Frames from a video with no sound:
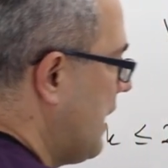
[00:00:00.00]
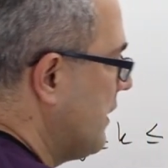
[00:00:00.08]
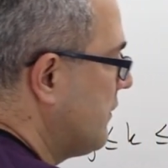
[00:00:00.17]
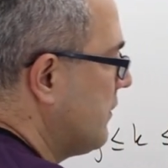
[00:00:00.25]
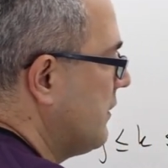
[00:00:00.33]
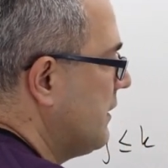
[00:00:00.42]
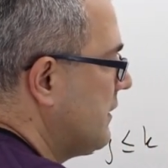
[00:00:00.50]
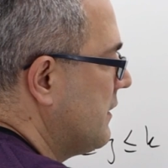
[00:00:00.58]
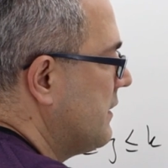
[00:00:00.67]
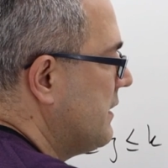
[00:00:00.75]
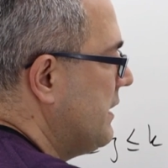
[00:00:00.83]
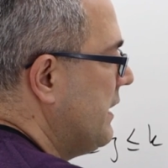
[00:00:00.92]
and so this
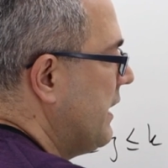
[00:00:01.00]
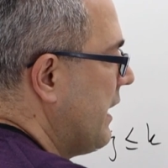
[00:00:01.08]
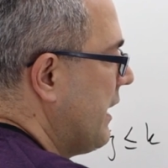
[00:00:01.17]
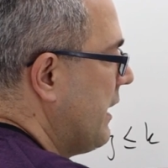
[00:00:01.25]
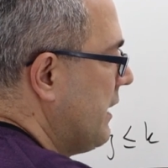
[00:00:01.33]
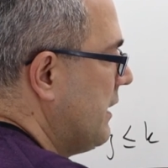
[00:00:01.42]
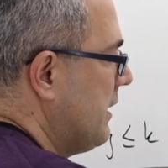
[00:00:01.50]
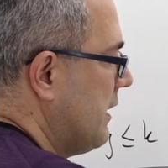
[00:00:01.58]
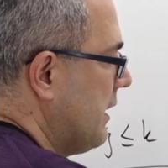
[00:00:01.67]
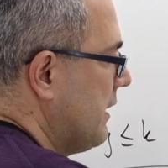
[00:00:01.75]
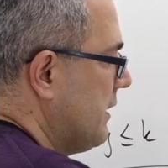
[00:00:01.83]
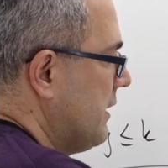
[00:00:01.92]
is DA
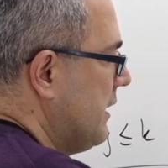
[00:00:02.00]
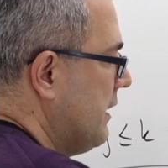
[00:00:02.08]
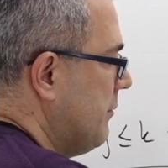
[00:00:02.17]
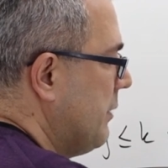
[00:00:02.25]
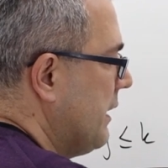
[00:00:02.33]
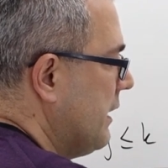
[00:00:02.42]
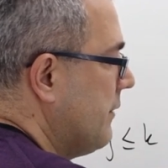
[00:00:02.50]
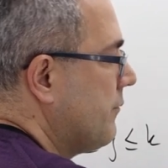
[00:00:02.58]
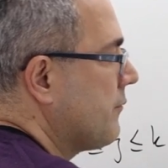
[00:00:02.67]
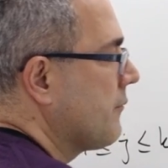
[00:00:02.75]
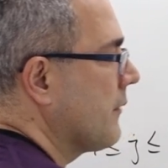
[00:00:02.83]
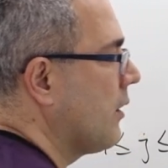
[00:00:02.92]
and DB,
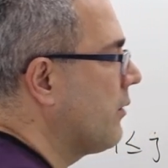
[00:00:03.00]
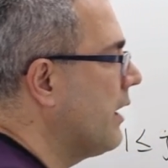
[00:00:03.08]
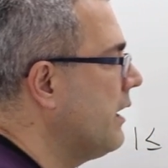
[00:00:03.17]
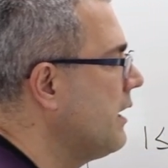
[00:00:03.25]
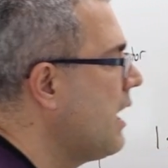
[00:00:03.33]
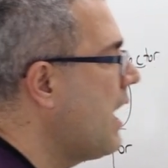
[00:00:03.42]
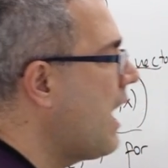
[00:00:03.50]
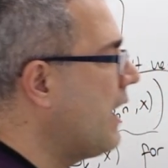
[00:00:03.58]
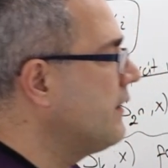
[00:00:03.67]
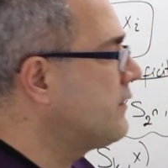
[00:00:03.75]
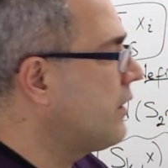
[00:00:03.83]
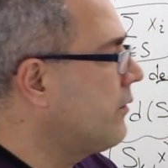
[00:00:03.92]
okay?
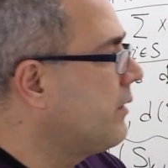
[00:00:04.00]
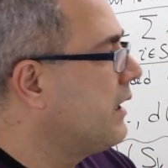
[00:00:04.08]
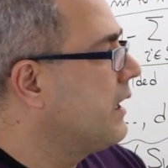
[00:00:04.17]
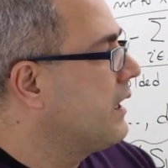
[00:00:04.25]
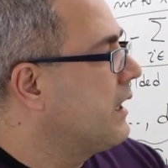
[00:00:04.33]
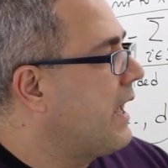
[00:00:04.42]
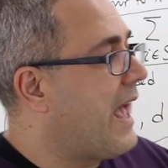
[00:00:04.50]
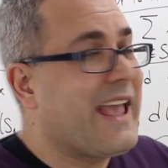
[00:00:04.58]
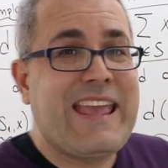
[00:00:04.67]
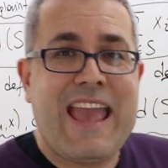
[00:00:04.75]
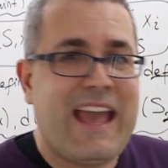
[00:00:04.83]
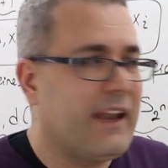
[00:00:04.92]
And so,
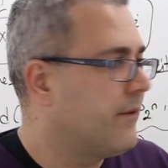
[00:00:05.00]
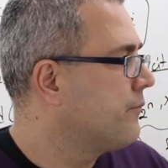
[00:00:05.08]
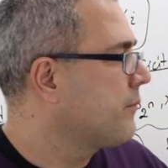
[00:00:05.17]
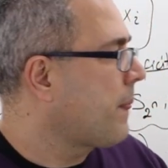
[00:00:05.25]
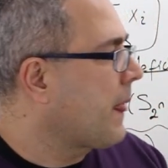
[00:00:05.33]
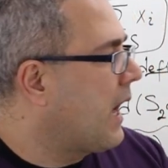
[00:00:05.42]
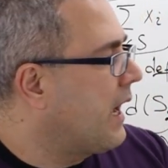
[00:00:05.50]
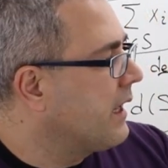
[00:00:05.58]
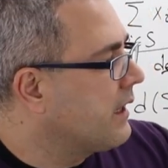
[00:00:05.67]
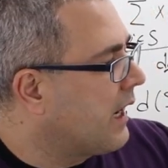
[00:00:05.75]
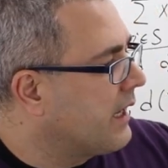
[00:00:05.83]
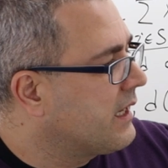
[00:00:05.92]
again,
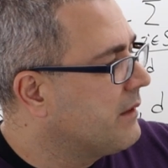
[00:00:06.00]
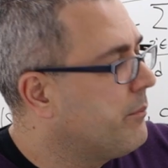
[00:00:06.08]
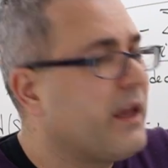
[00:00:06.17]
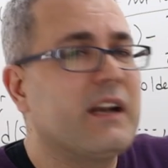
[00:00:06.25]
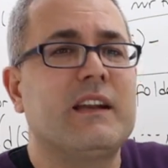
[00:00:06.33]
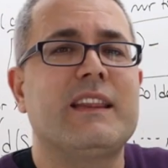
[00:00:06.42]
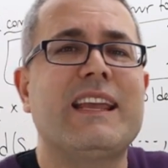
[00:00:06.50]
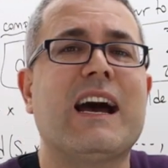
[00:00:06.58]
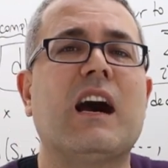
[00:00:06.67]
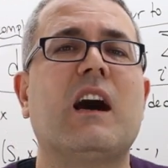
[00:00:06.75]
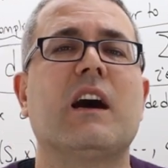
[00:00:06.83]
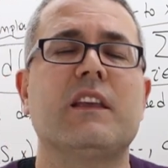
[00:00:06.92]
I compare the
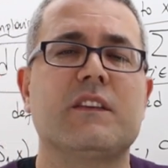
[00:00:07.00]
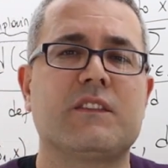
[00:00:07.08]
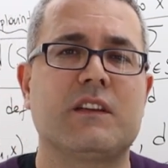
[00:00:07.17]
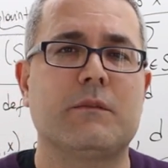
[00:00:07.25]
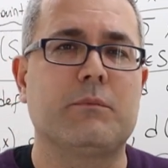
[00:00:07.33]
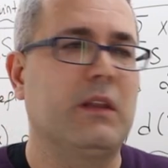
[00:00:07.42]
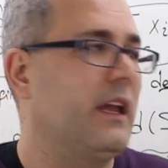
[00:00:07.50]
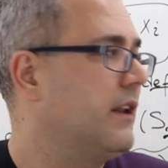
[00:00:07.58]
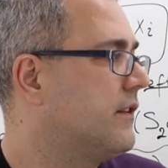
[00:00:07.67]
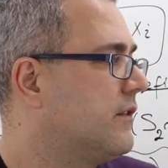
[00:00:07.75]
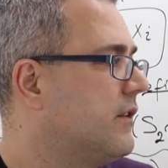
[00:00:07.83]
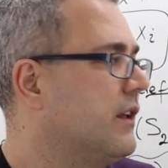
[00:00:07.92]
highest
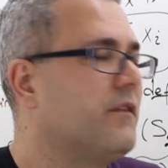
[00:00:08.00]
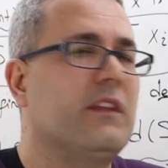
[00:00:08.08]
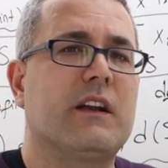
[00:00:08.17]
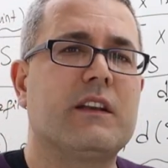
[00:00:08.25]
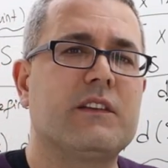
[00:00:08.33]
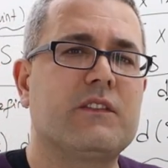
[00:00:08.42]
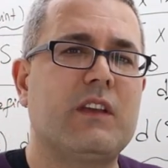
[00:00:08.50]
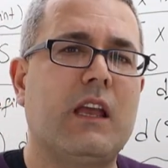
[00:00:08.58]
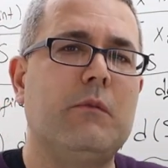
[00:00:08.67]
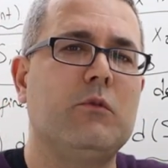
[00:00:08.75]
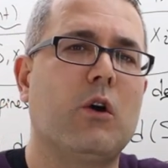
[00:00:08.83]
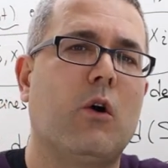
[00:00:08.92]
complaint. If they're the
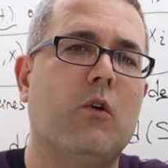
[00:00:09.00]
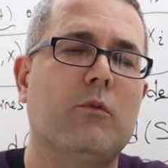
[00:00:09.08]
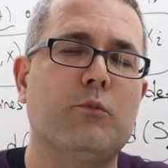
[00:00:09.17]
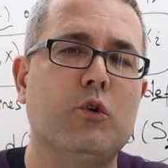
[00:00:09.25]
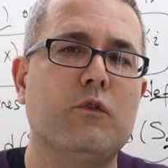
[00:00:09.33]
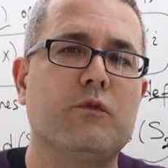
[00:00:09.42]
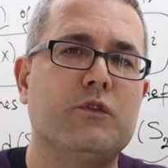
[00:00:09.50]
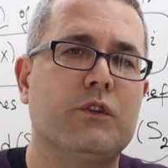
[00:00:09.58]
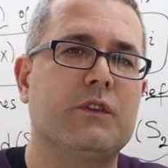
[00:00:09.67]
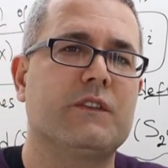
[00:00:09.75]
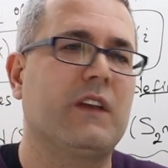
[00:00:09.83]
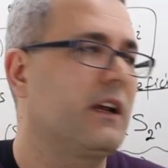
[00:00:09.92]
same, go move to
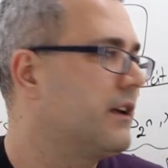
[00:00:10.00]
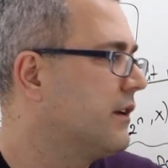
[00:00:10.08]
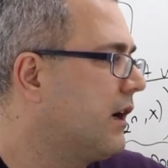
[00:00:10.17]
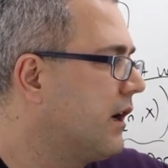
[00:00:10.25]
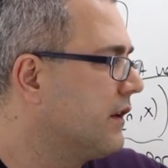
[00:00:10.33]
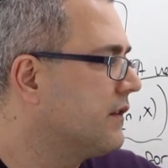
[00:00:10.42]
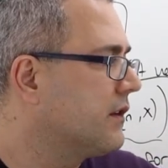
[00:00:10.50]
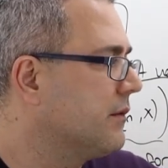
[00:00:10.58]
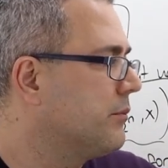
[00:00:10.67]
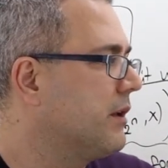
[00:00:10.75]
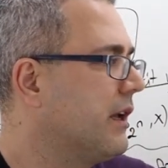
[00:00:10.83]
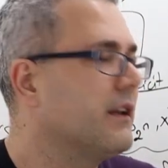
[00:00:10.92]
the second highest
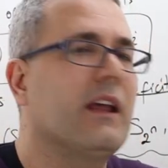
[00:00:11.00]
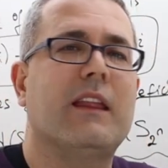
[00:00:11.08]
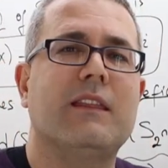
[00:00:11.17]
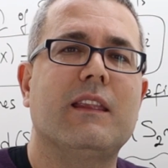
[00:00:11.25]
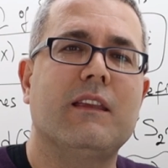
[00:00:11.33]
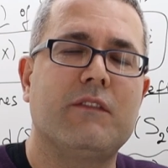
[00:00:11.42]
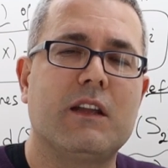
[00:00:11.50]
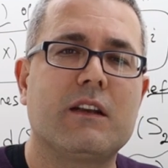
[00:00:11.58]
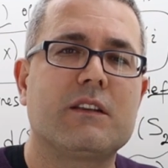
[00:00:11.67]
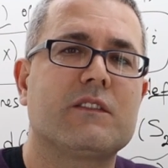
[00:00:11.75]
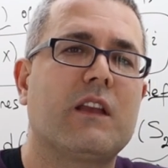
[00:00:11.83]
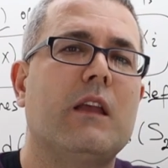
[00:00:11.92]
complaint. And if
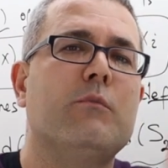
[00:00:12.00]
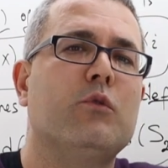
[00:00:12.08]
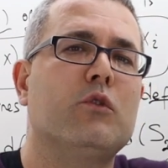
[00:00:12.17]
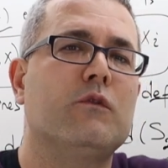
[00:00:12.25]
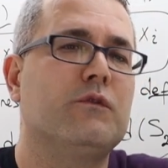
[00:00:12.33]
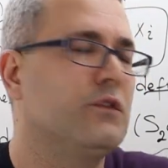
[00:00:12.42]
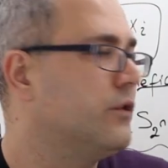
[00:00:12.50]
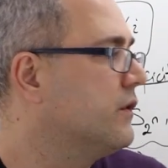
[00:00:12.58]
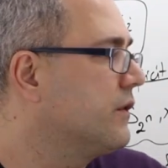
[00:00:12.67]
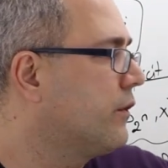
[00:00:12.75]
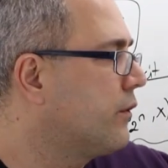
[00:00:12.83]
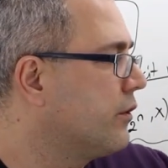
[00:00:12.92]
they're the same, move to
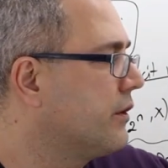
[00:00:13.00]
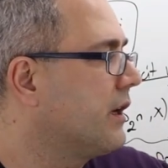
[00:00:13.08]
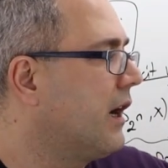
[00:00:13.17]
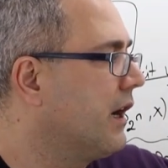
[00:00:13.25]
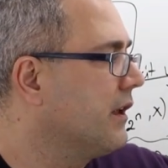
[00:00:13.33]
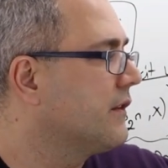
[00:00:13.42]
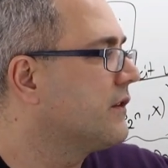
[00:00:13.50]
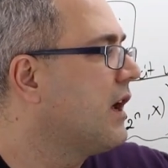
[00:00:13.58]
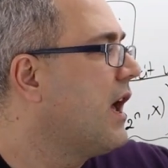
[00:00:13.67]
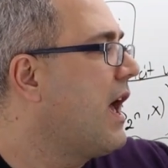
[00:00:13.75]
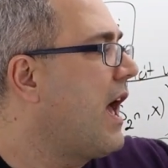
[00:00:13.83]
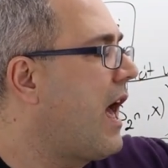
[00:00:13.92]
the third highest.
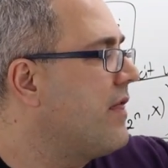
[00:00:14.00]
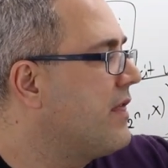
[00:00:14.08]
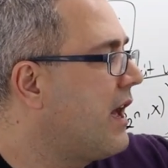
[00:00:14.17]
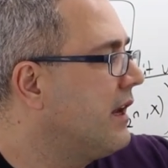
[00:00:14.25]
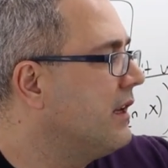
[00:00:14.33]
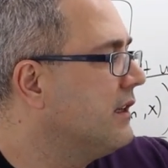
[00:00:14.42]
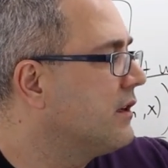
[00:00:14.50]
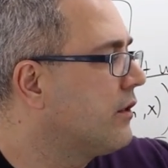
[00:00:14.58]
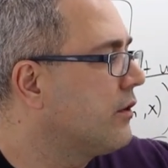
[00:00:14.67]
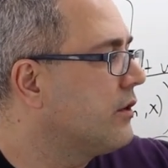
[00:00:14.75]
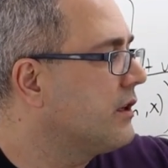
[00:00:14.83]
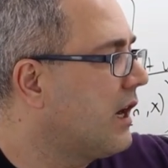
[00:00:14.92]
And then in the
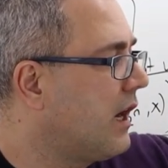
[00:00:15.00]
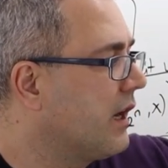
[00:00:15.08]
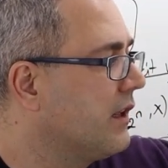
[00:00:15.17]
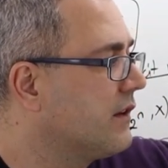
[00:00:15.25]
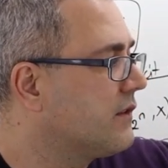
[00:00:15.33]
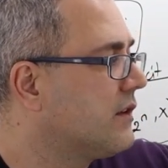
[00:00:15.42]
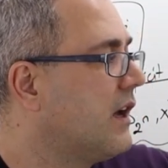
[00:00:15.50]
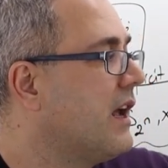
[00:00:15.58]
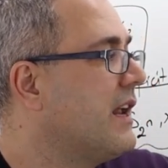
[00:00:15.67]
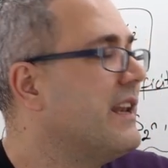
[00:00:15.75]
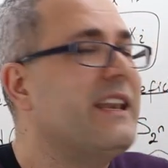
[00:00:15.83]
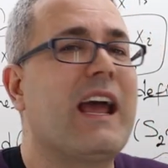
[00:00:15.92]
third highest,
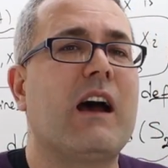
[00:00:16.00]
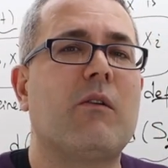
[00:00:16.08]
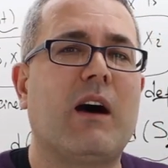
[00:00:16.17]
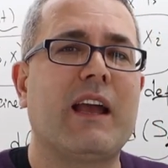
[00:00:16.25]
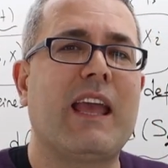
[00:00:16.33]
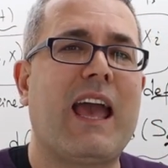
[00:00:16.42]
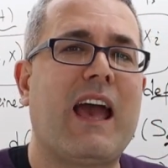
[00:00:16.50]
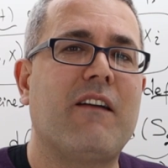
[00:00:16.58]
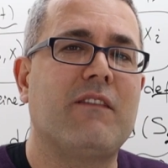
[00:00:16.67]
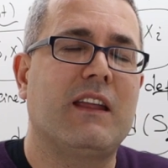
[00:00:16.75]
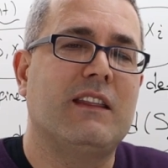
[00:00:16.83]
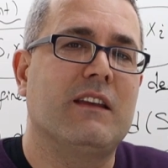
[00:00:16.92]
now I
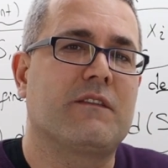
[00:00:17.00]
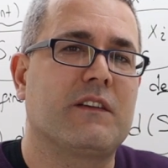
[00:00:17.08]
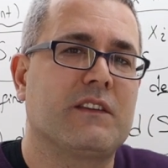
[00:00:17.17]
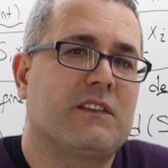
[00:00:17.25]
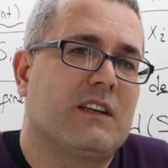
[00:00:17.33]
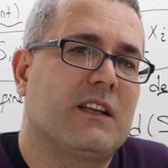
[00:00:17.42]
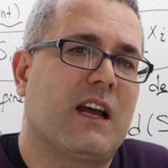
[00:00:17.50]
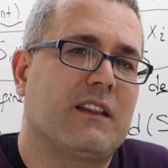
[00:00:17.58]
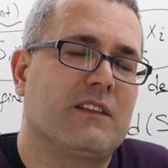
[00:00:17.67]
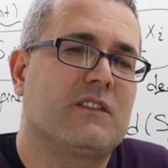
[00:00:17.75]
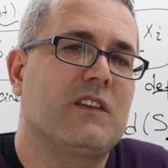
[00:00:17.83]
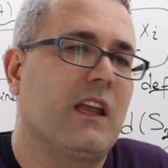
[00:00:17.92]
have a difference. They're
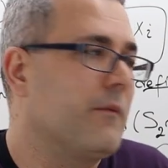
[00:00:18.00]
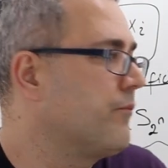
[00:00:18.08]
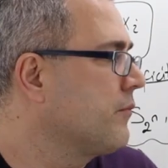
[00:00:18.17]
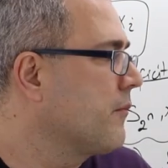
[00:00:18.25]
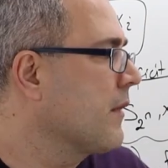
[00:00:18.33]
not the same.